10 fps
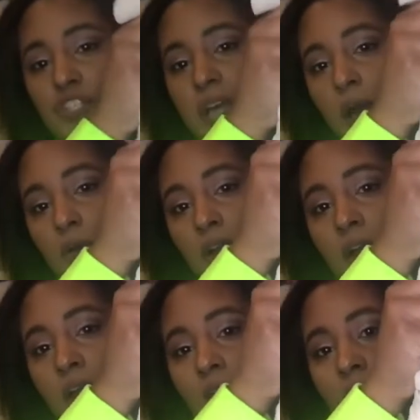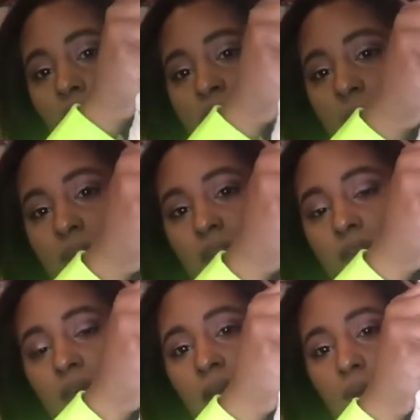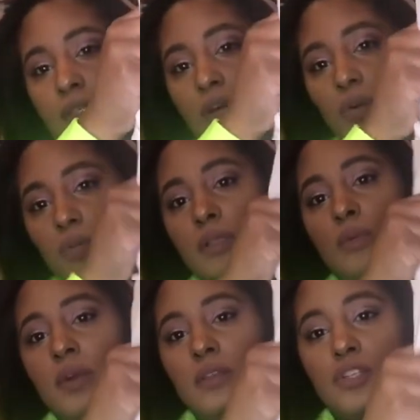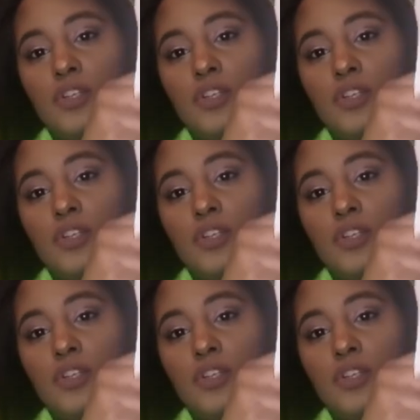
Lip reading: shower or something. Like I would totally wear this